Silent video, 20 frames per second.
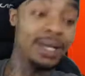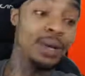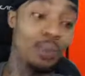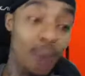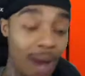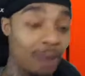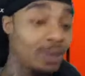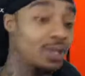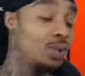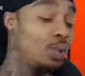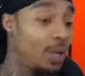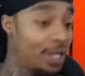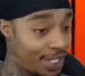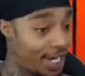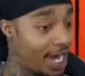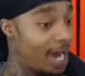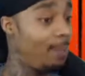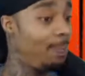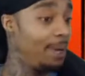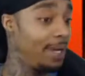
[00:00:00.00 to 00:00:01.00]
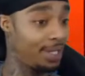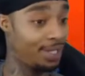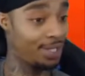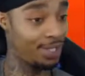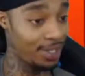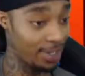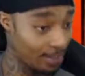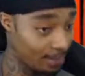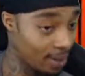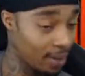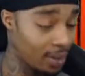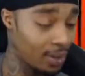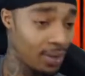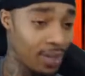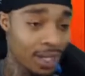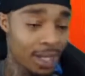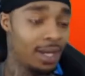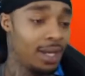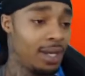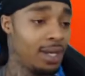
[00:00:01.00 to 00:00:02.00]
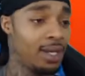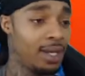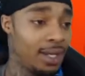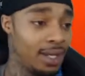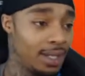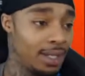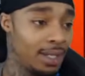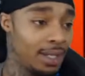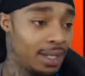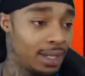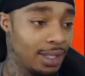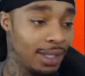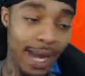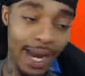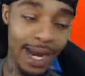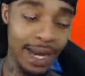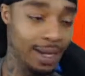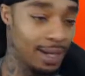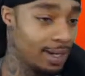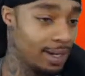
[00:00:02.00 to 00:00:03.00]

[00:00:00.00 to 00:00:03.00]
route to a championship, bro. Bro.